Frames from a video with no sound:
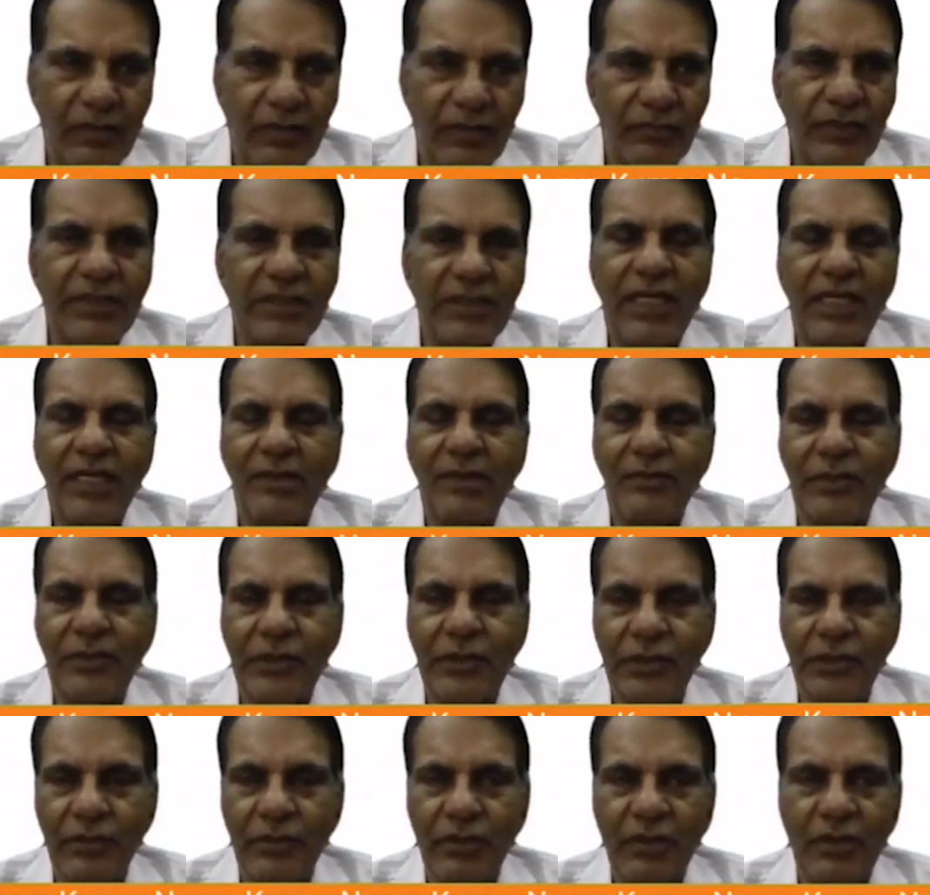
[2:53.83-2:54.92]
which I am
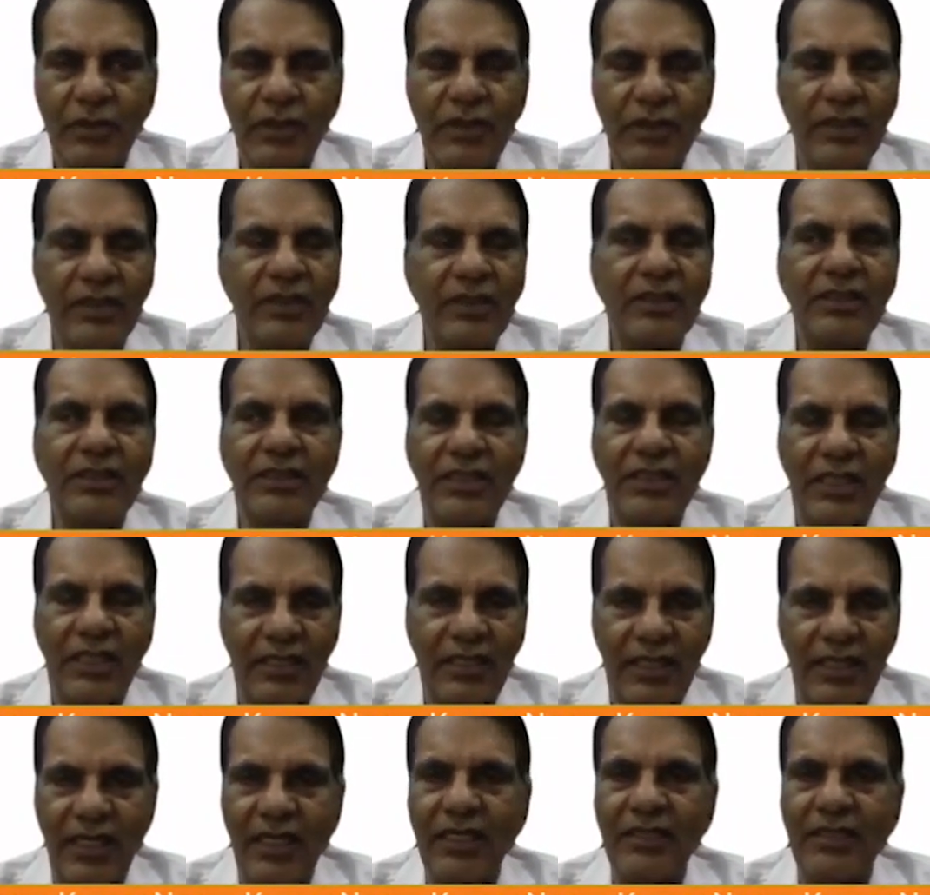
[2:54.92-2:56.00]
sure in this
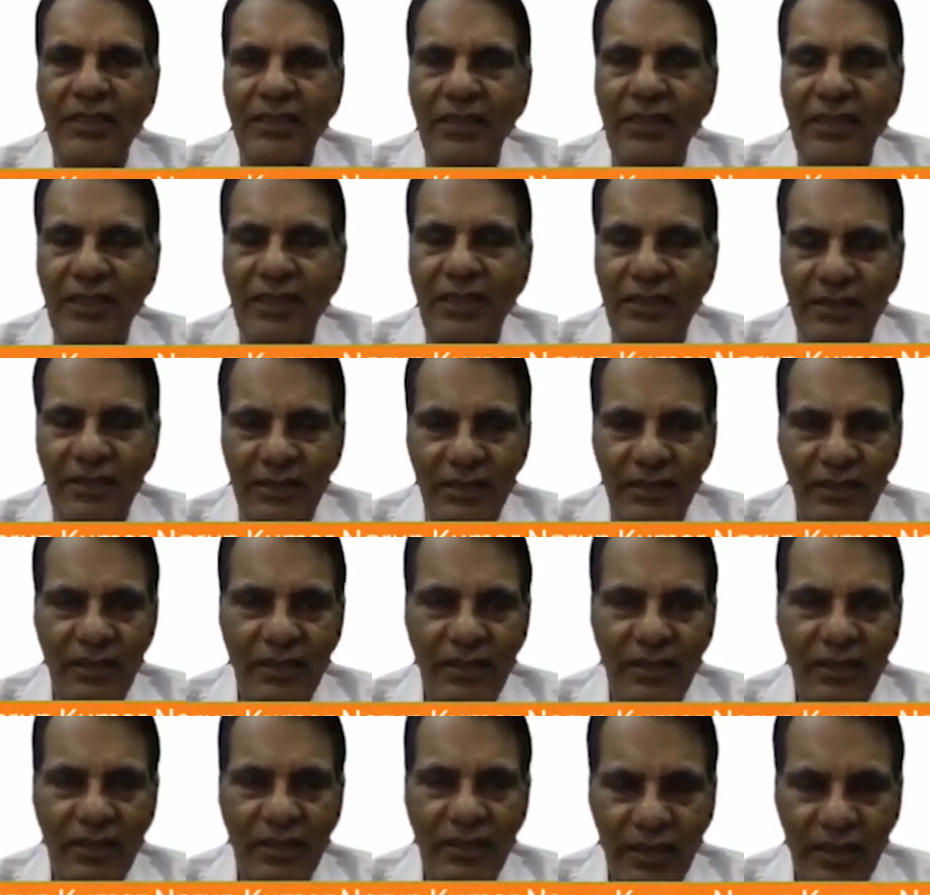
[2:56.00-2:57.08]
entire series,
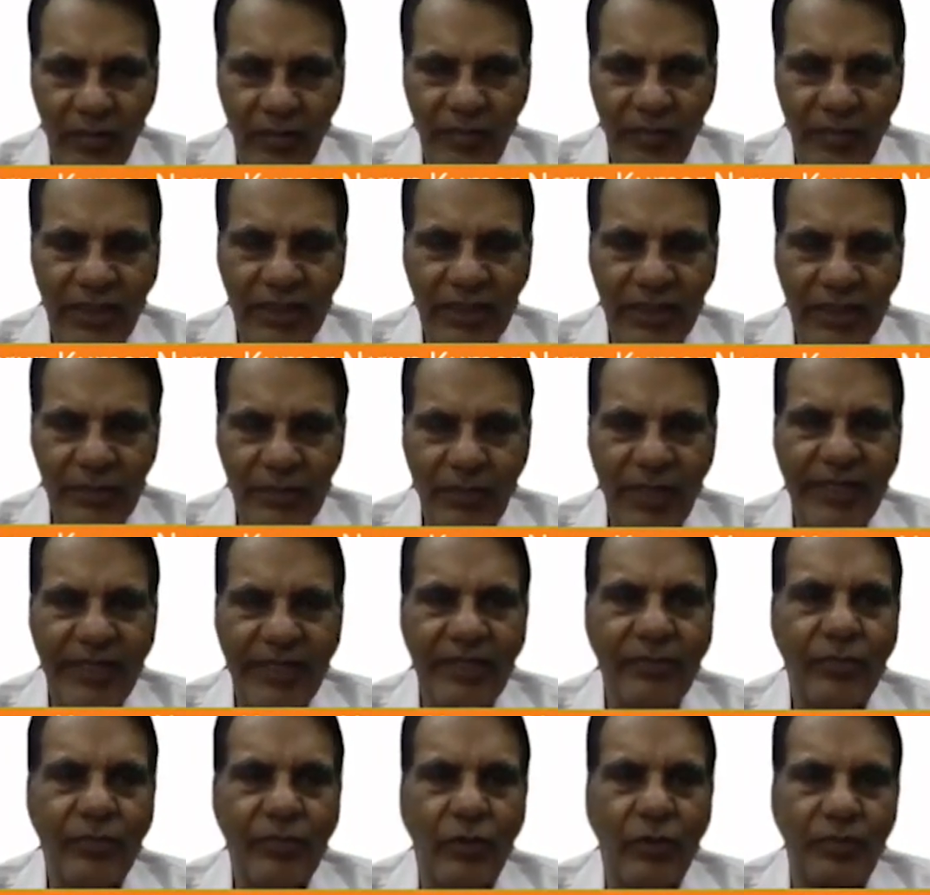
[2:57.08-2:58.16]
it will be
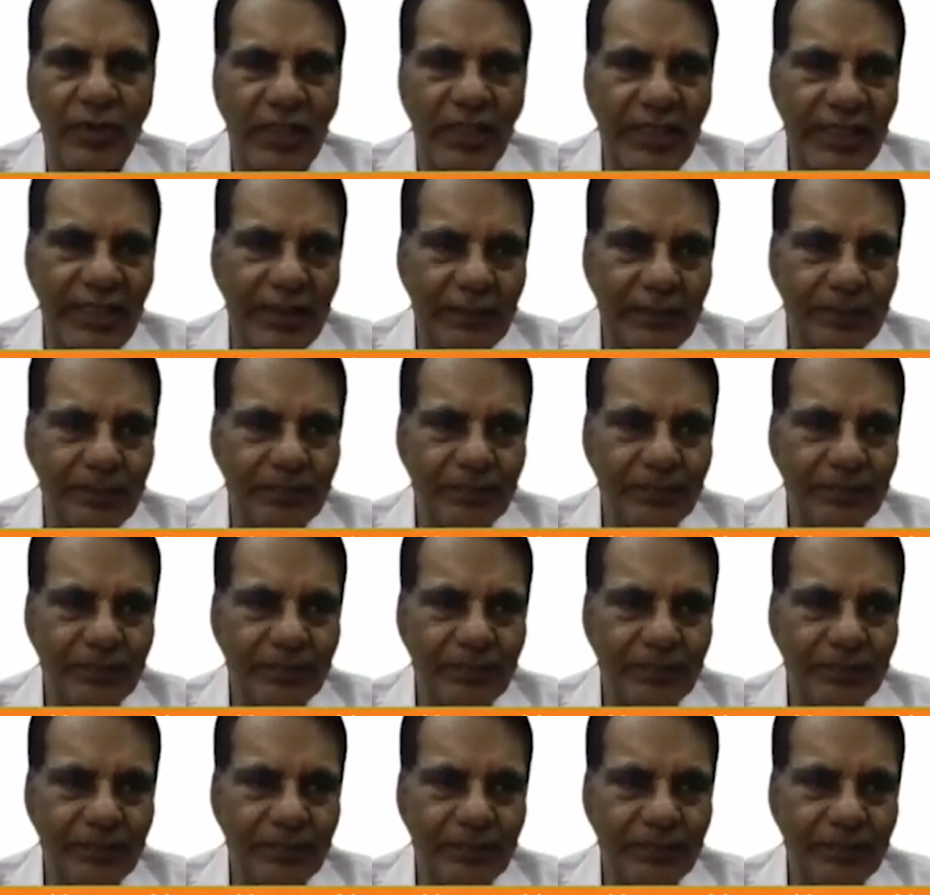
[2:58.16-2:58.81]
explained properly.